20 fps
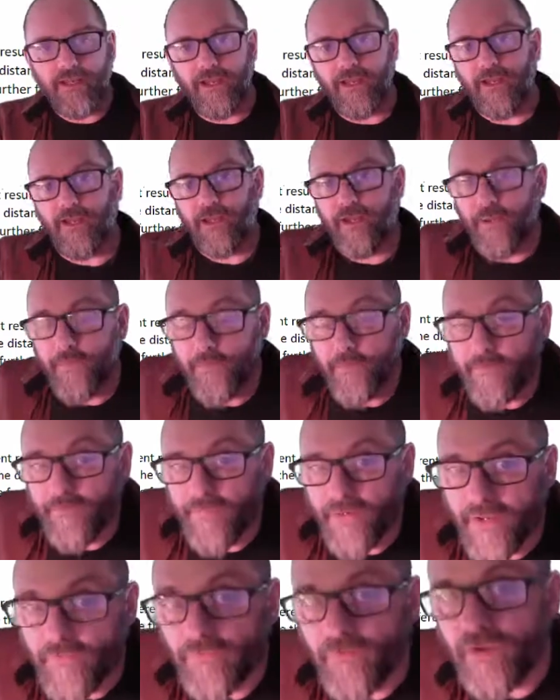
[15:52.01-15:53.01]

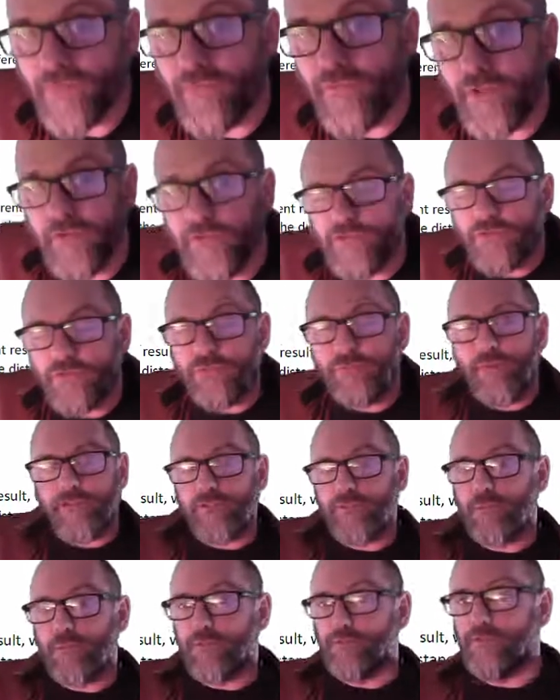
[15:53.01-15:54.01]
but when we do
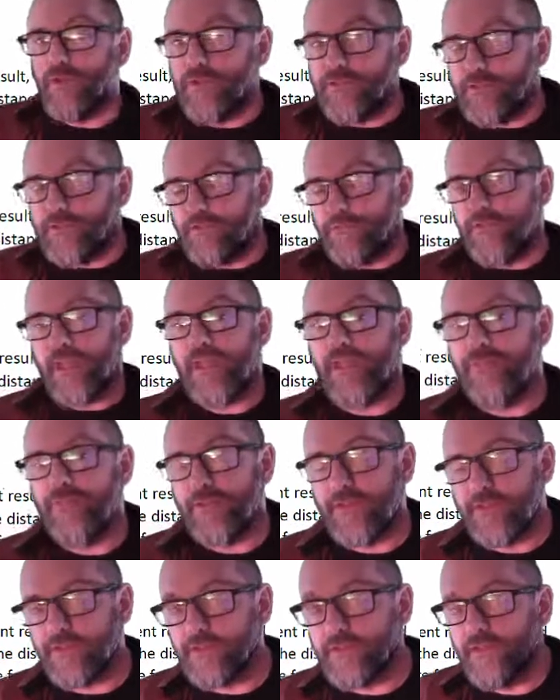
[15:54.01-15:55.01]
multiple runs of
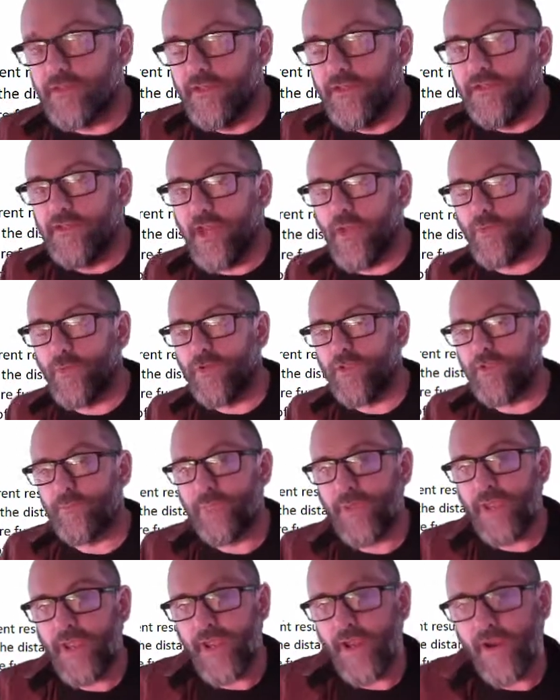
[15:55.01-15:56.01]
k-means and we
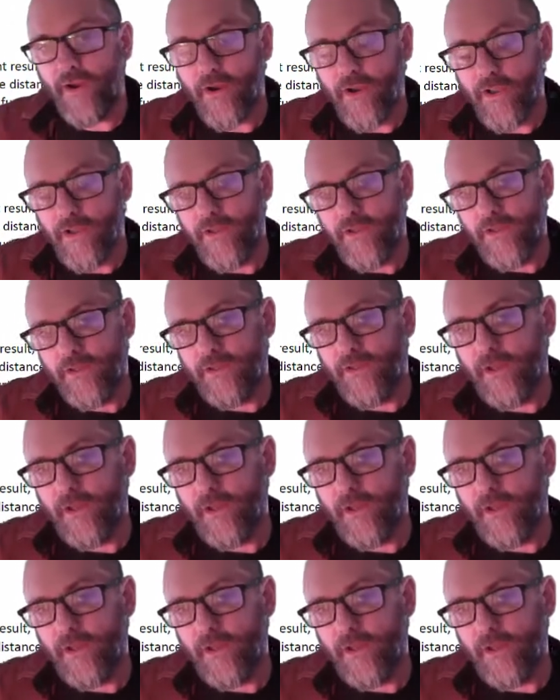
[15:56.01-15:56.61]
compare